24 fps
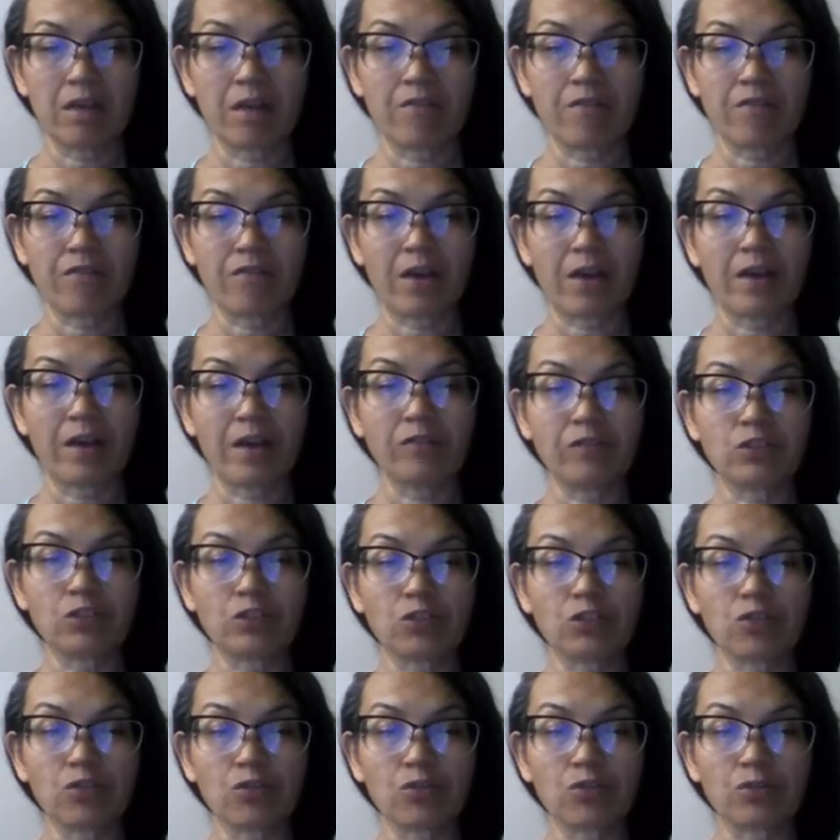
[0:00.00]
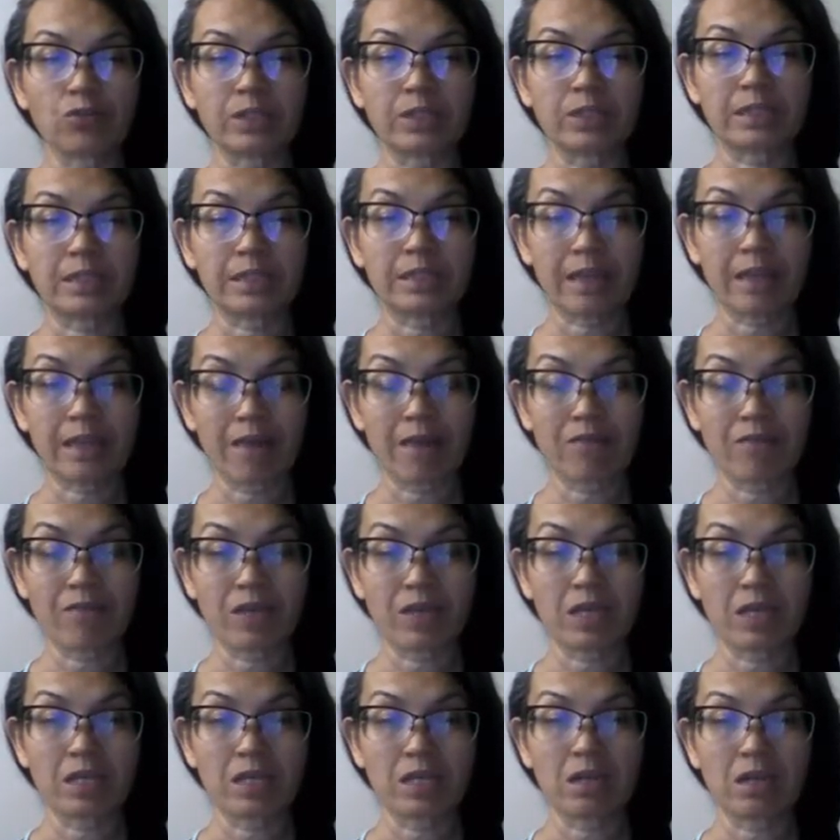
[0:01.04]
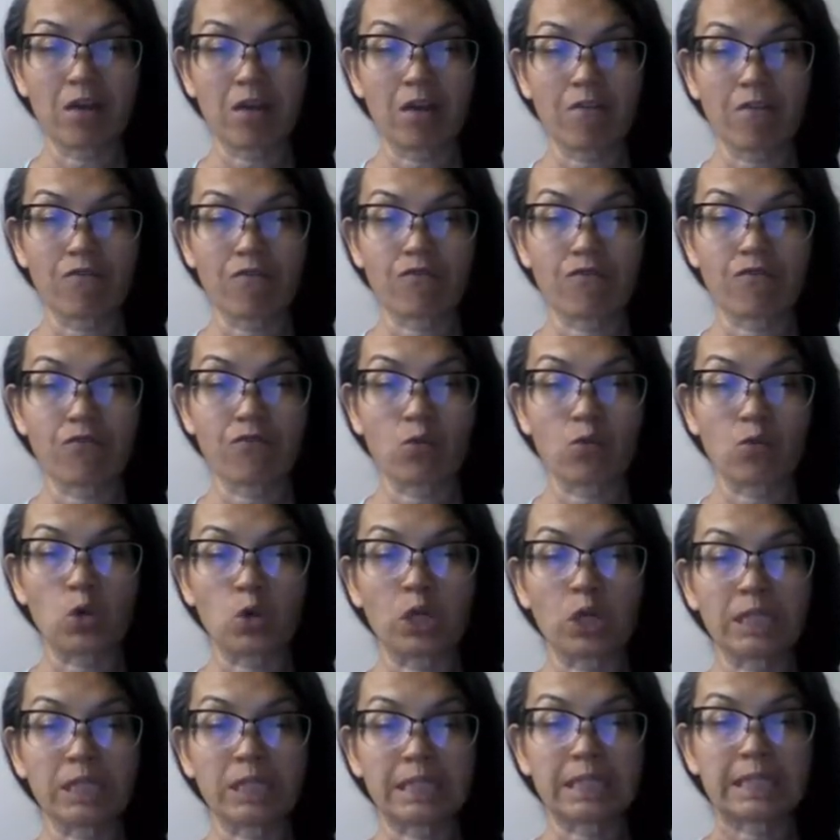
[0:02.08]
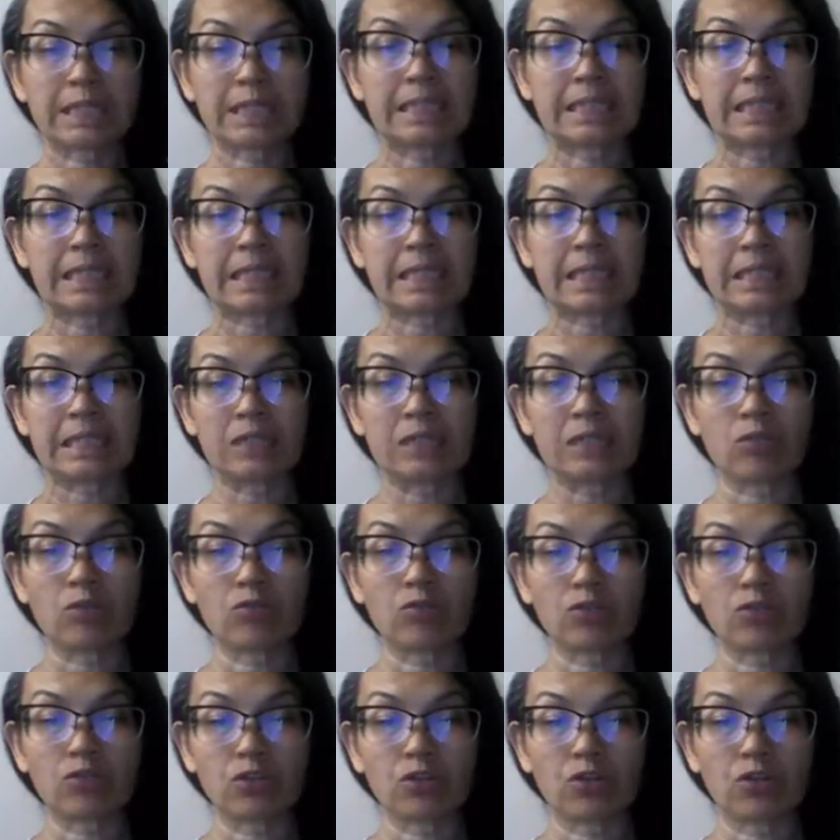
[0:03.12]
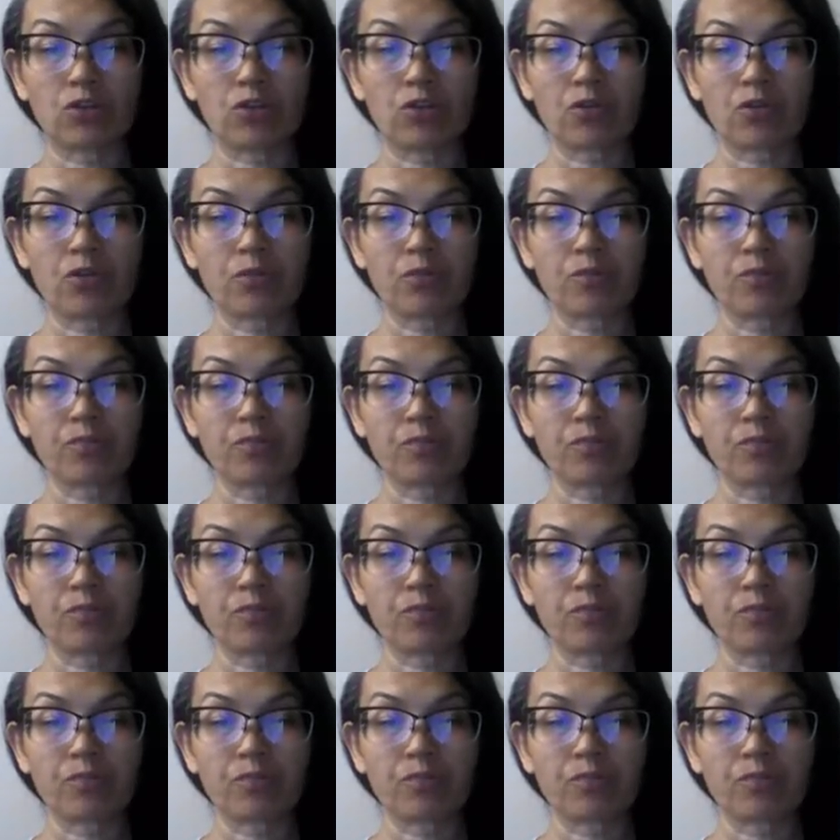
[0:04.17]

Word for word: five zero seven, four six zero zero.